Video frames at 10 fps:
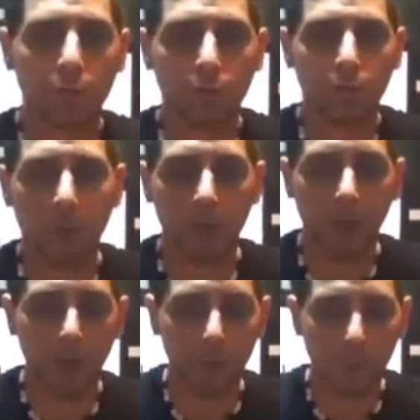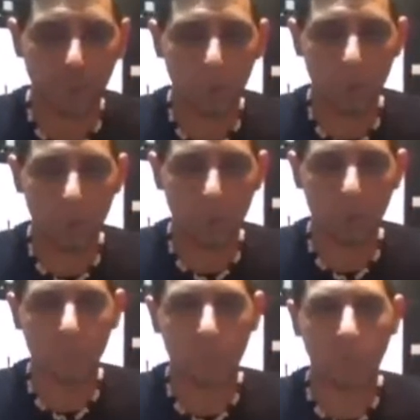an iron horseshoe,
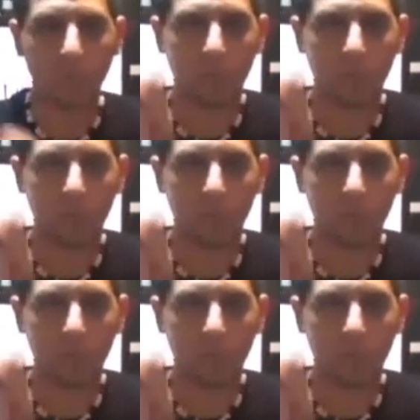and it's